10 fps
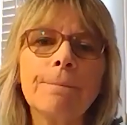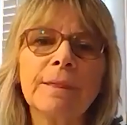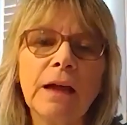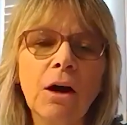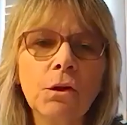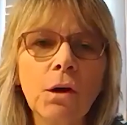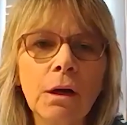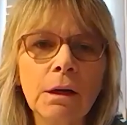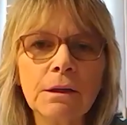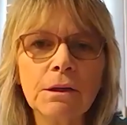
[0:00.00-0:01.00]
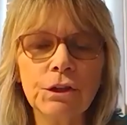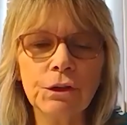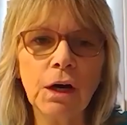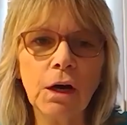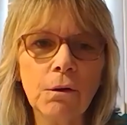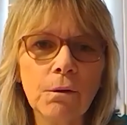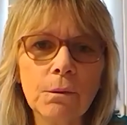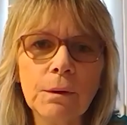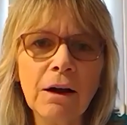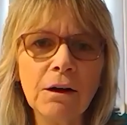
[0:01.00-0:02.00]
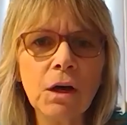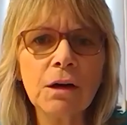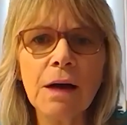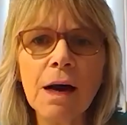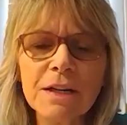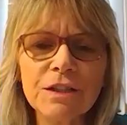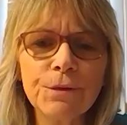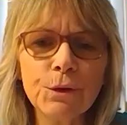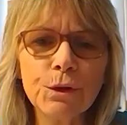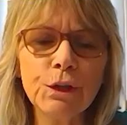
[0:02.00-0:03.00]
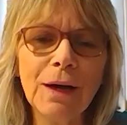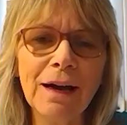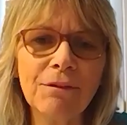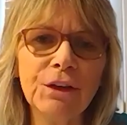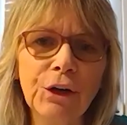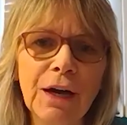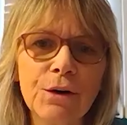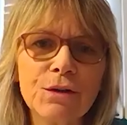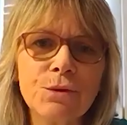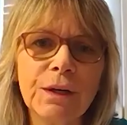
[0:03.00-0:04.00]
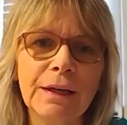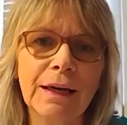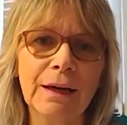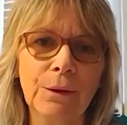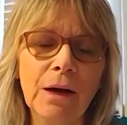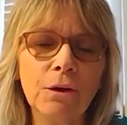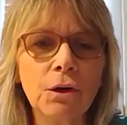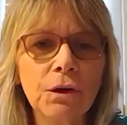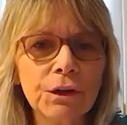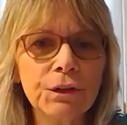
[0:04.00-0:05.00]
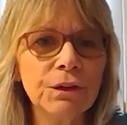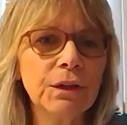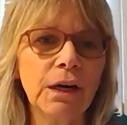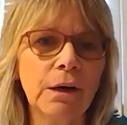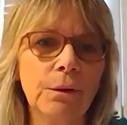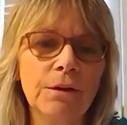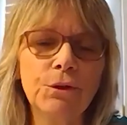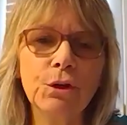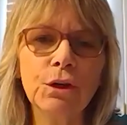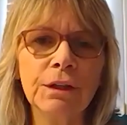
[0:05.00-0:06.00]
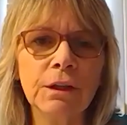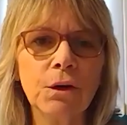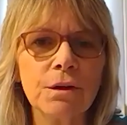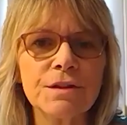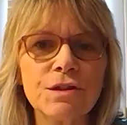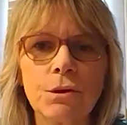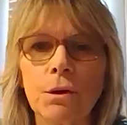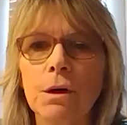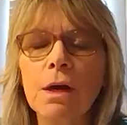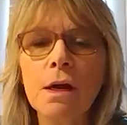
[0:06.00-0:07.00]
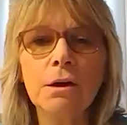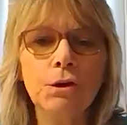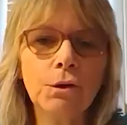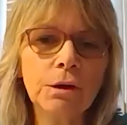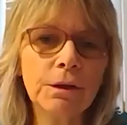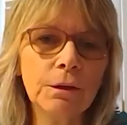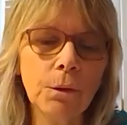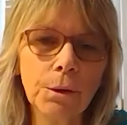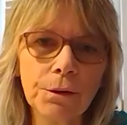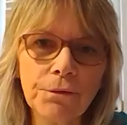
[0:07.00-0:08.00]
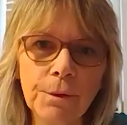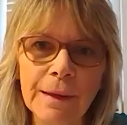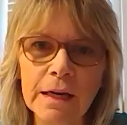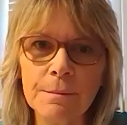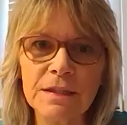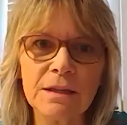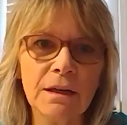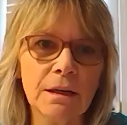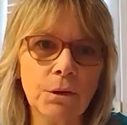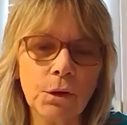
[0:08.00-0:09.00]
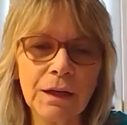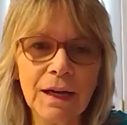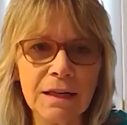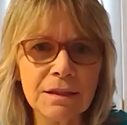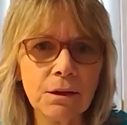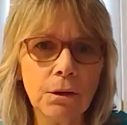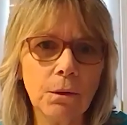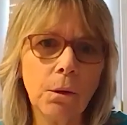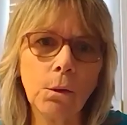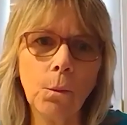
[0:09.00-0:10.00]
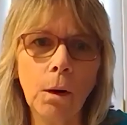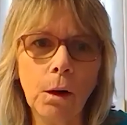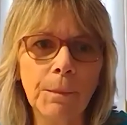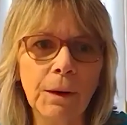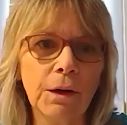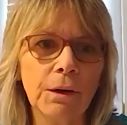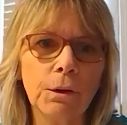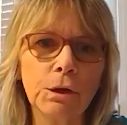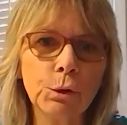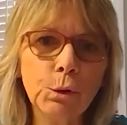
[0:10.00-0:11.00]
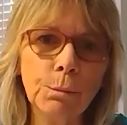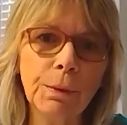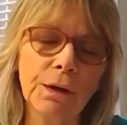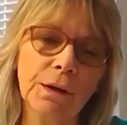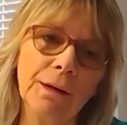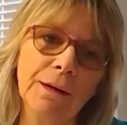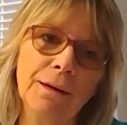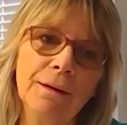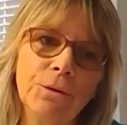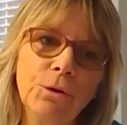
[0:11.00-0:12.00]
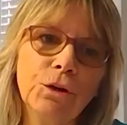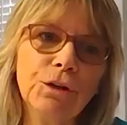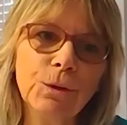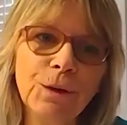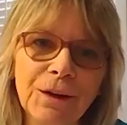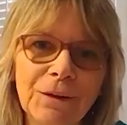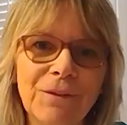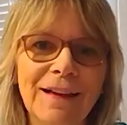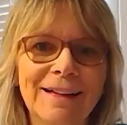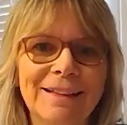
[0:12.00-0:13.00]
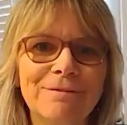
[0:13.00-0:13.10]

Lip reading: How long could you go? How much food do you have in your house right now? How long could you go? If you couldn't go to the store, you couldn't order from Amazon or Costco or Walmart or Uber. You could do none of that.